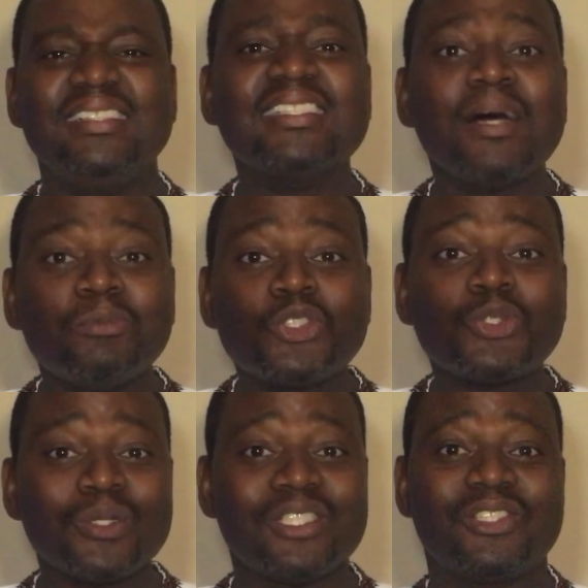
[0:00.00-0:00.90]
and some
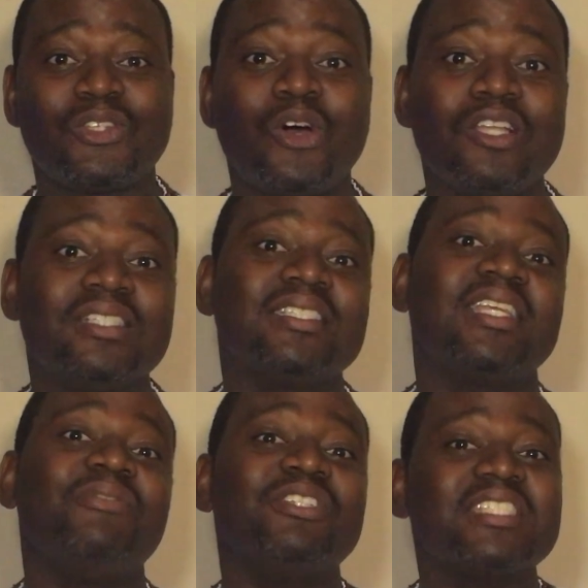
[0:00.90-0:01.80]
Jewish scholars
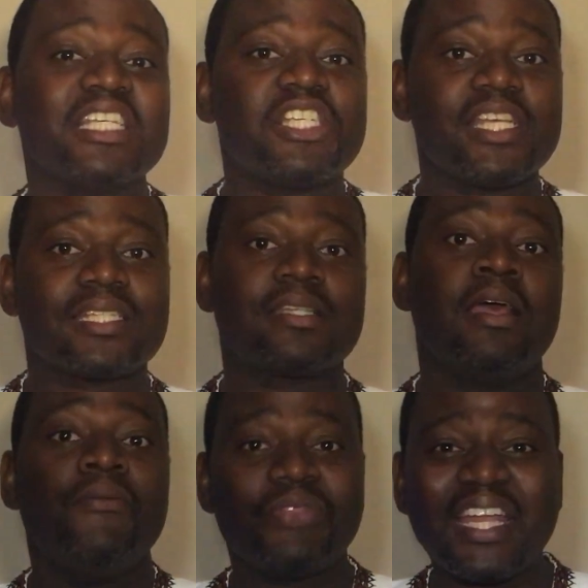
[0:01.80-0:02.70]
even suggest
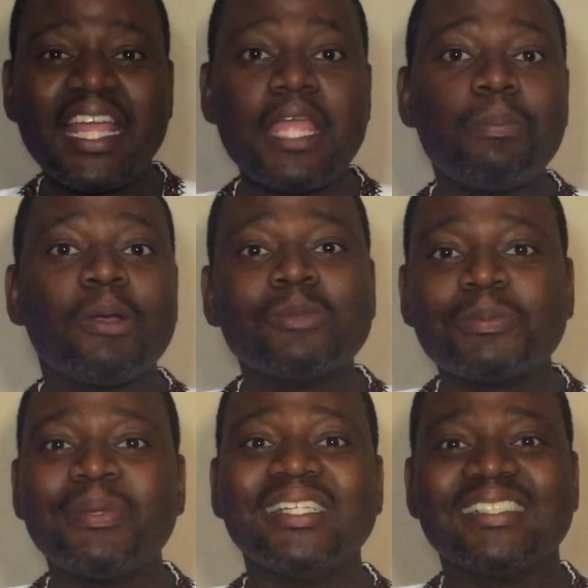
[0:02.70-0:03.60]
that Abraham
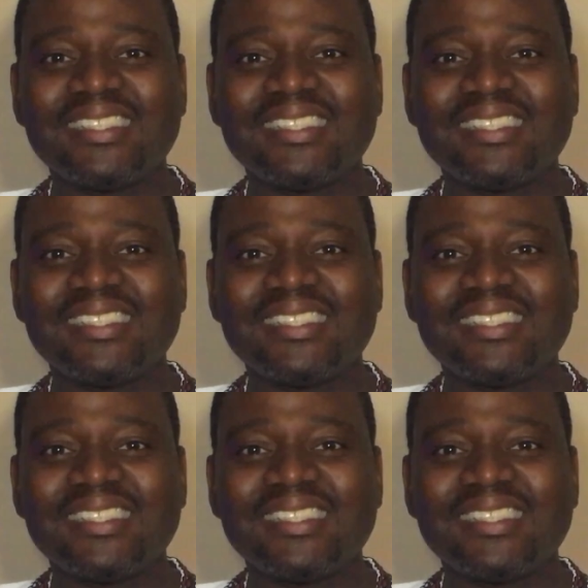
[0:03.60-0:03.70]
spent